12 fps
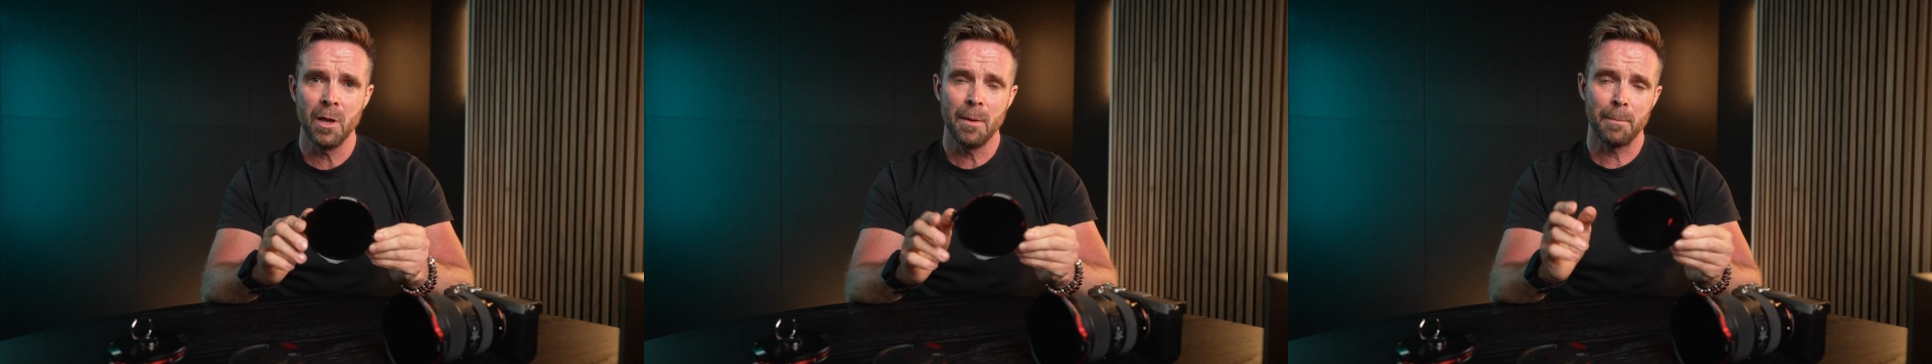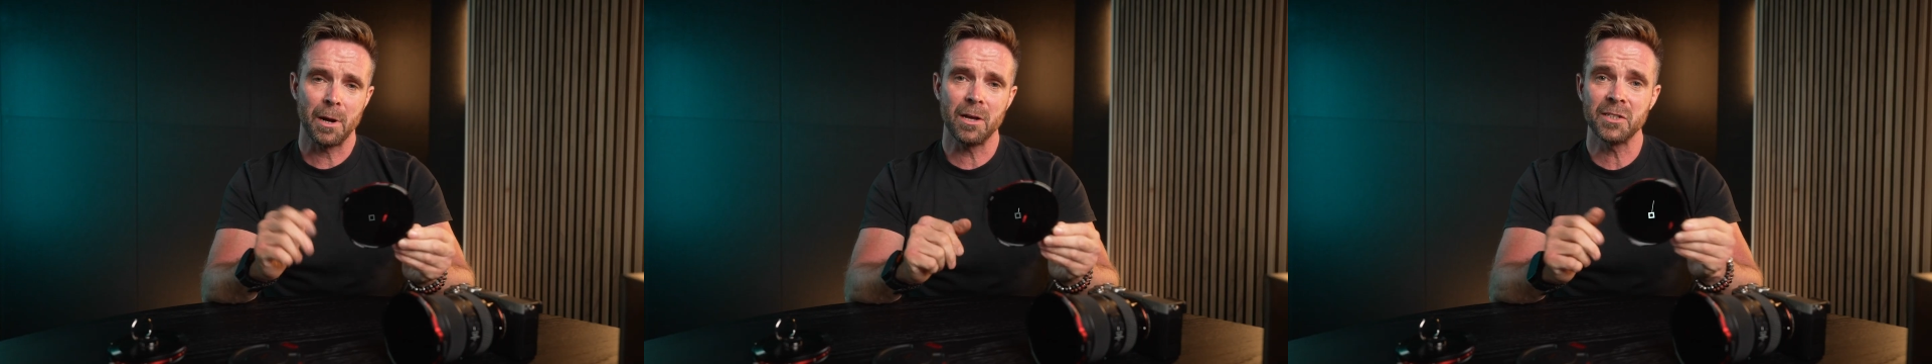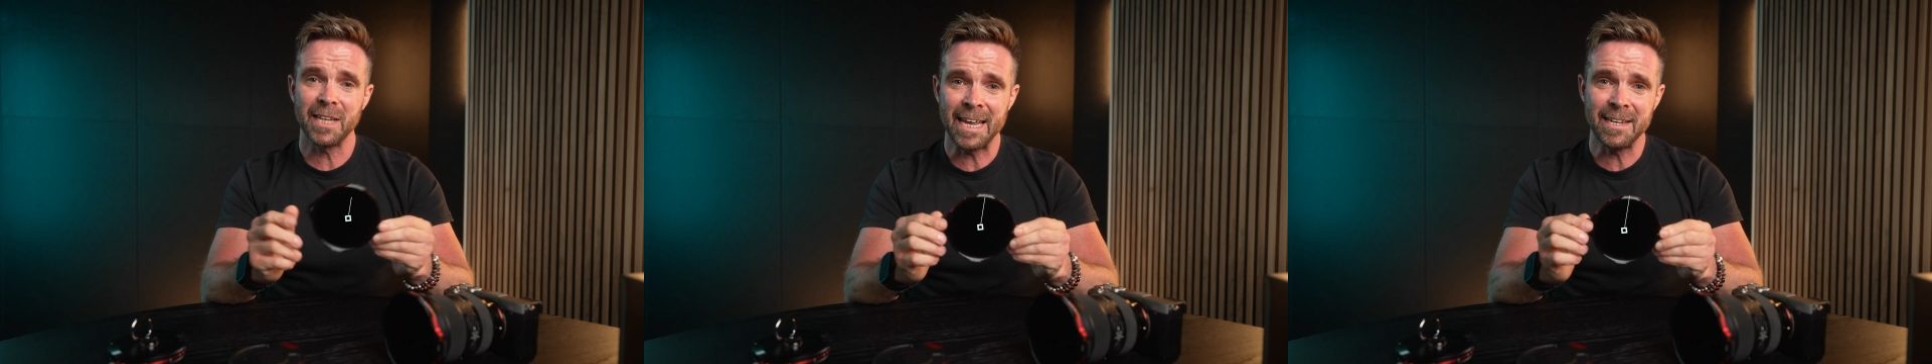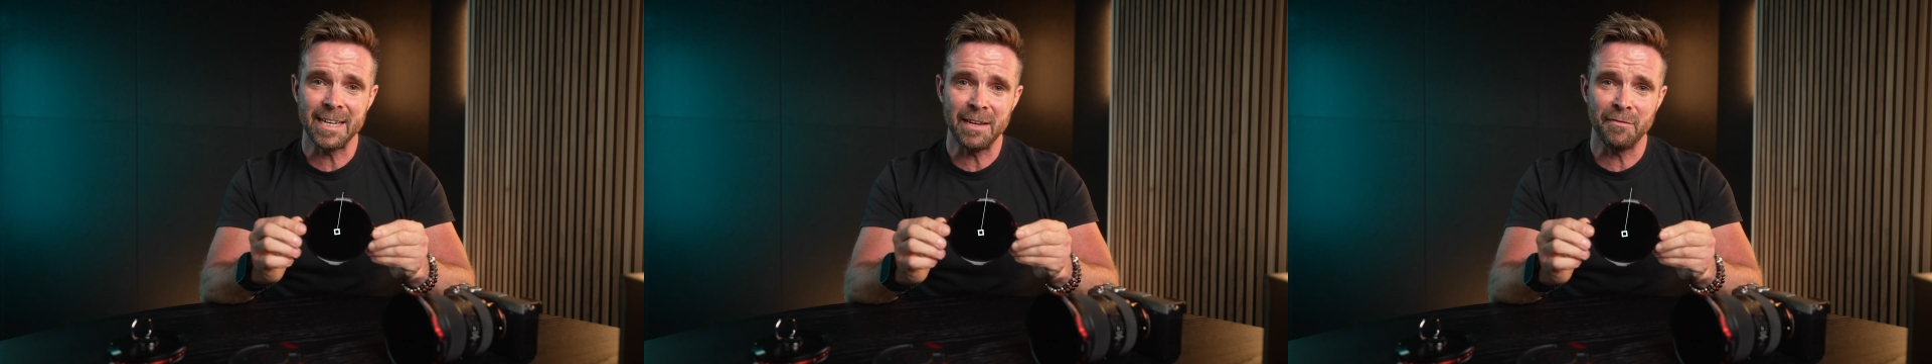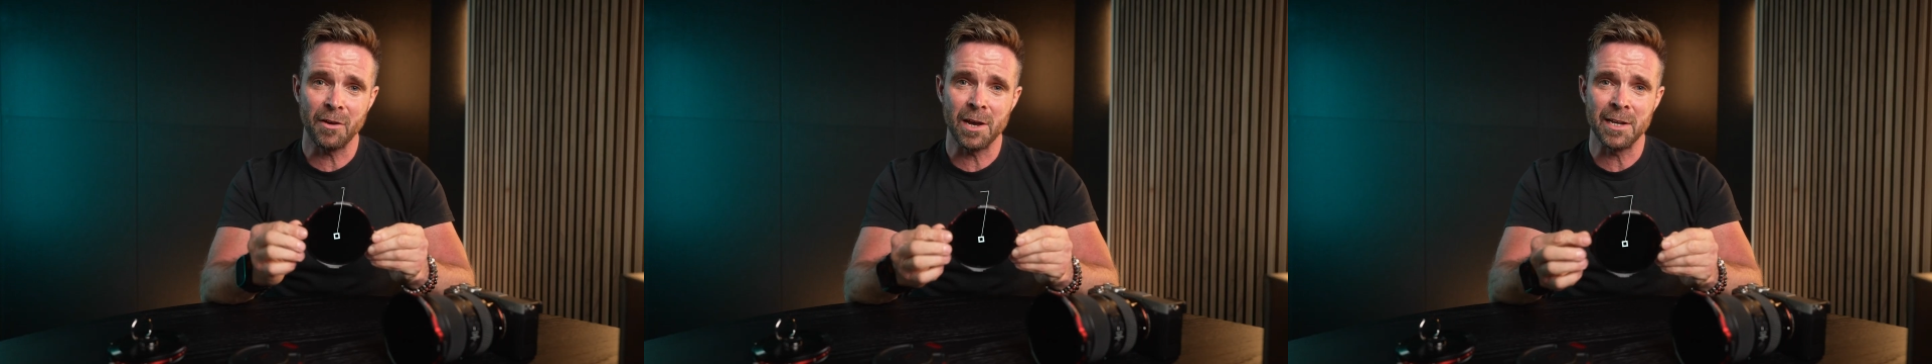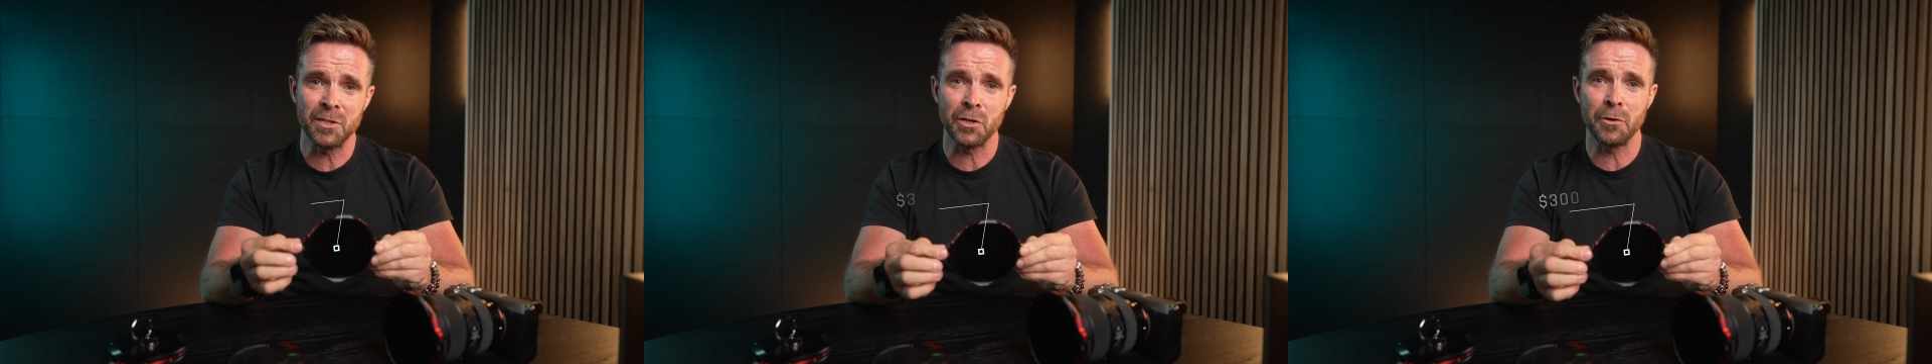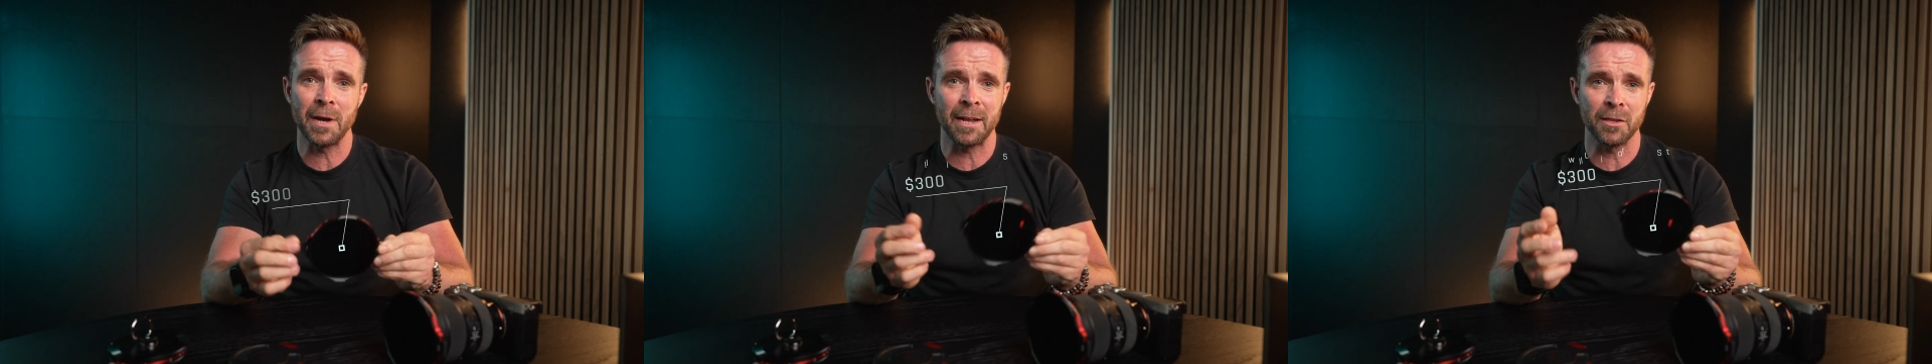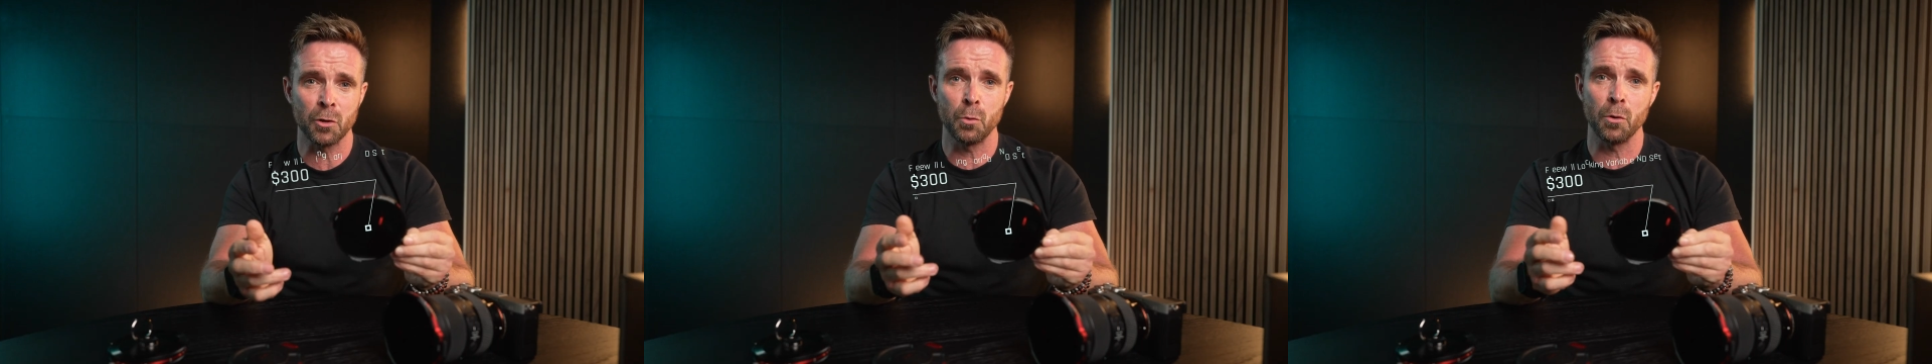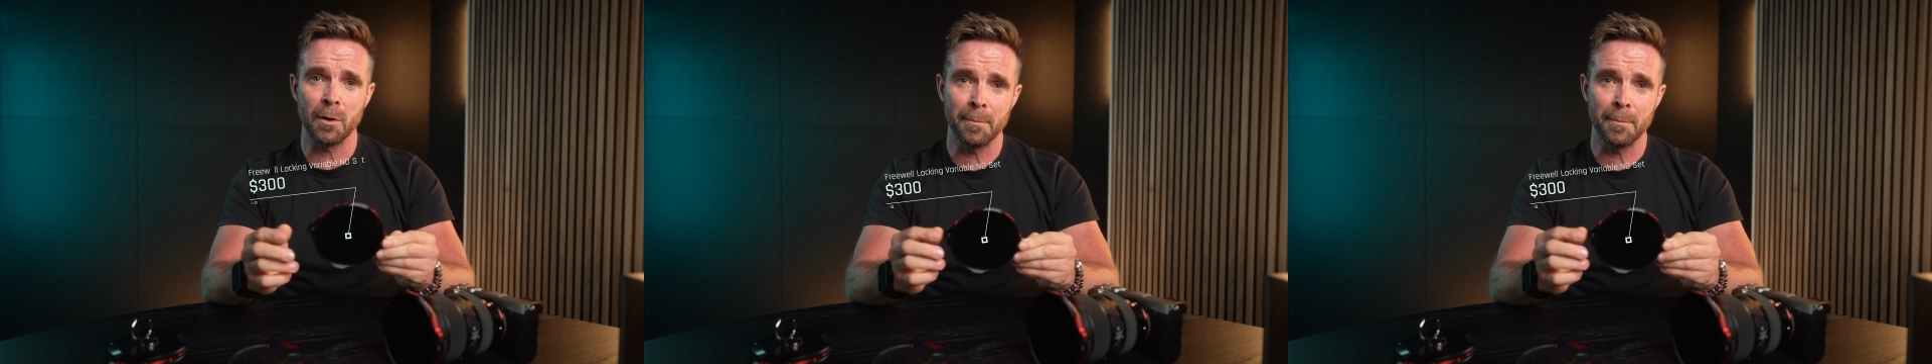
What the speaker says: plus the ND32 and the quarter